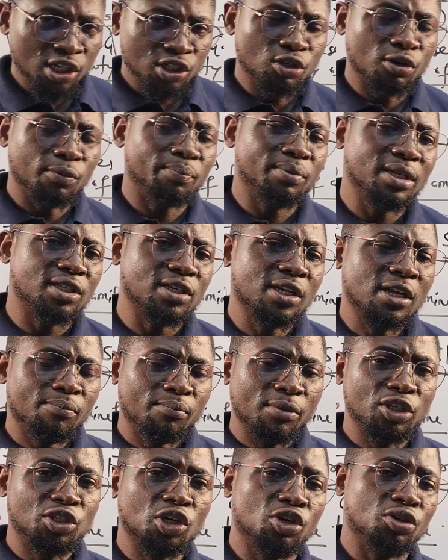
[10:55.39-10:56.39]
So please
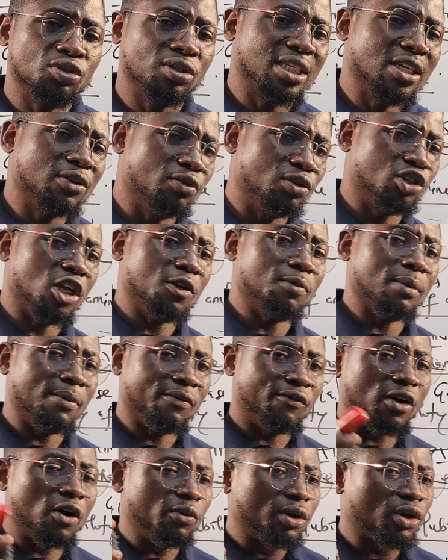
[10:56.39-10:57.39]
make sure you stick with us. But
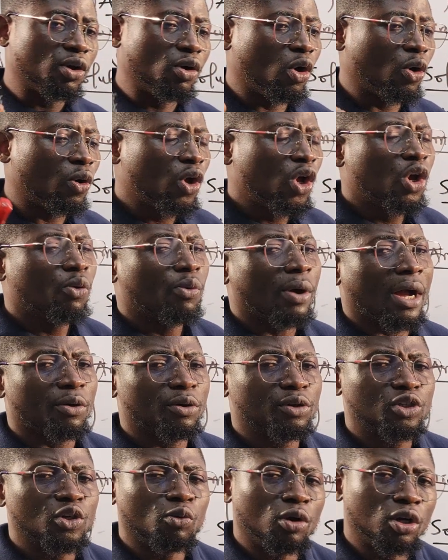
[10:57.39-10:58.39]
before we go, we're
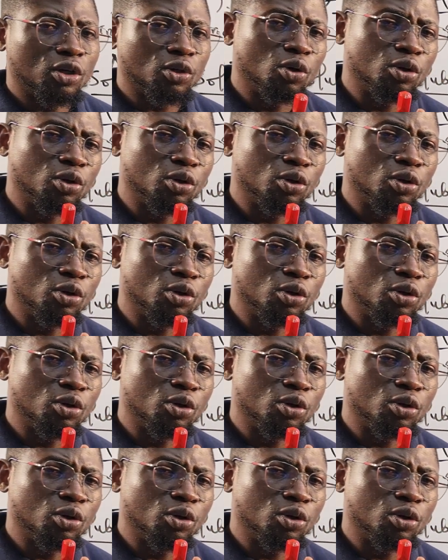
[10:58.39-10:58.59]
going to what?